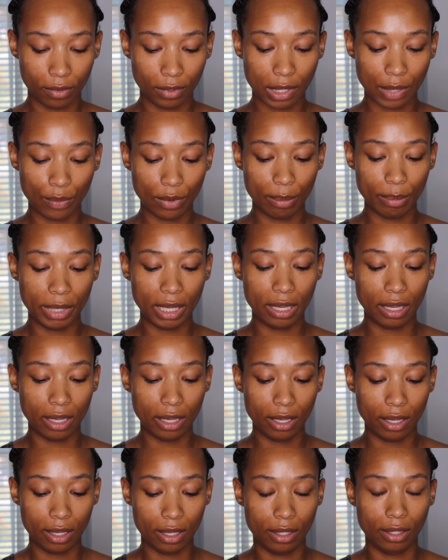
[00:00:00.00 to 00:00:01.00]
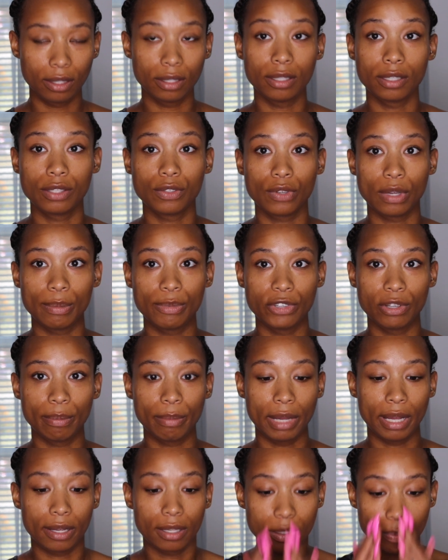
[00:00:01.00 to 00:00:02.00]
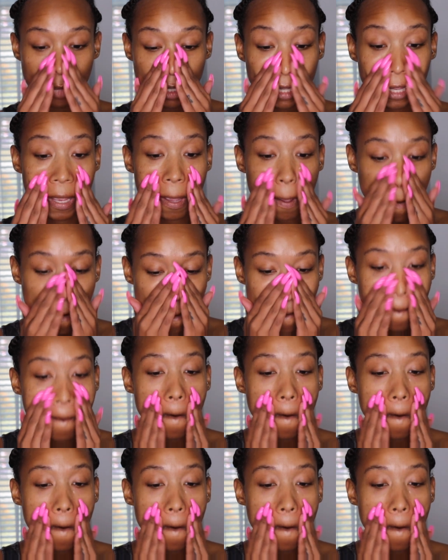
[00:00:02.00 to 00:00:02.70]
They will be in the description box below.